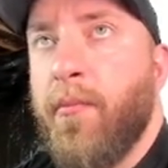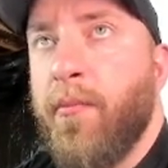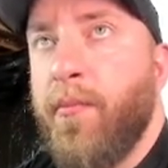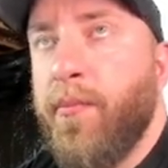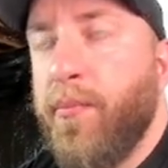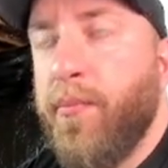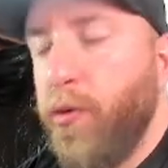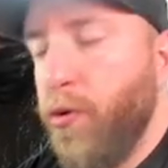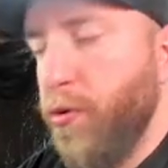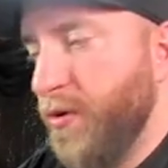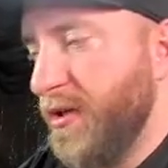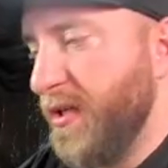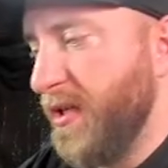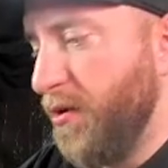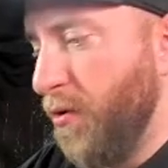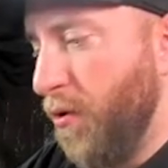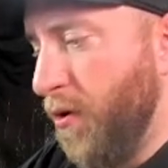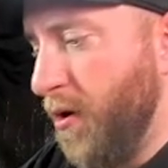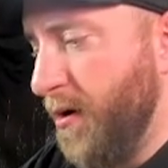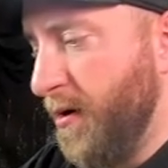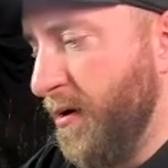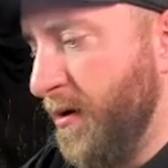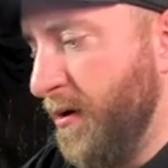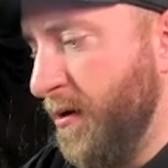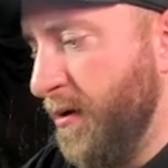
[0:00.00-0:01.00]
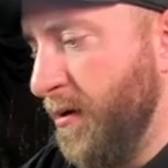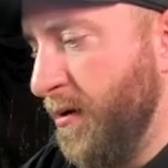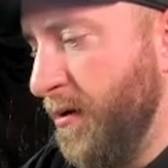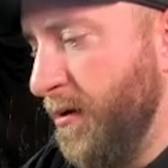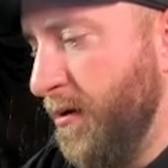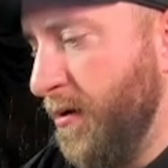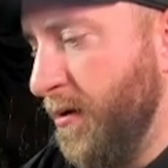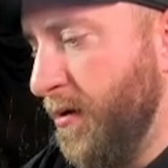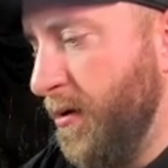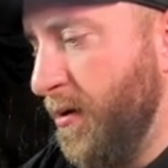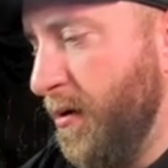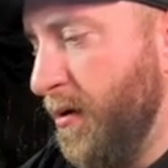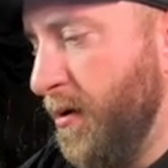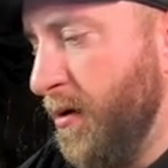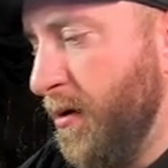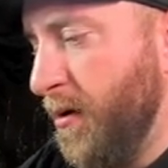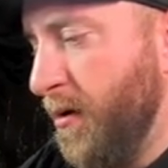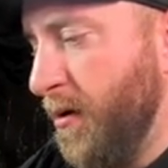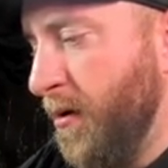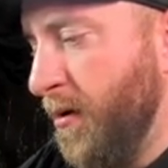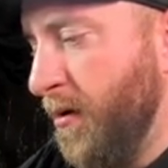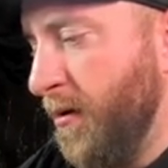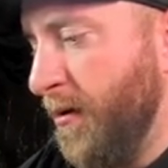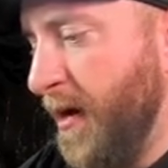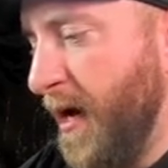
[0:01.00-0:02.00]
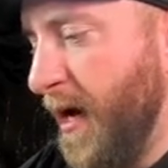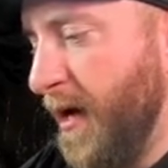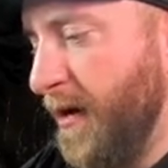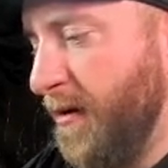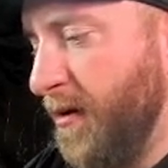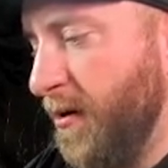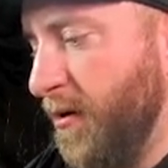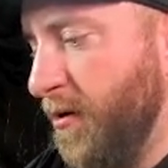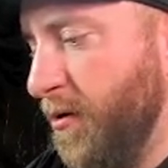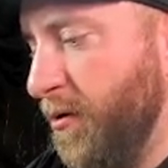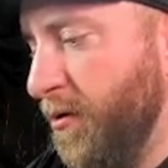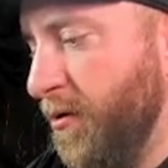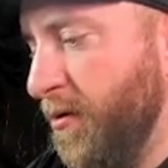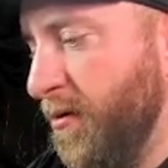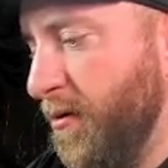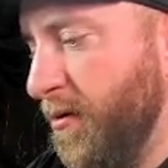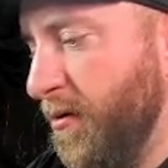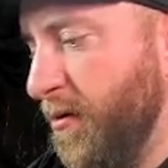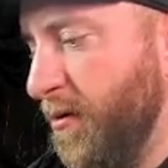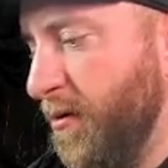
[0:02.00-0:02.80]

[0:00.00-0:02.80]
Bruce Thornton, that dude.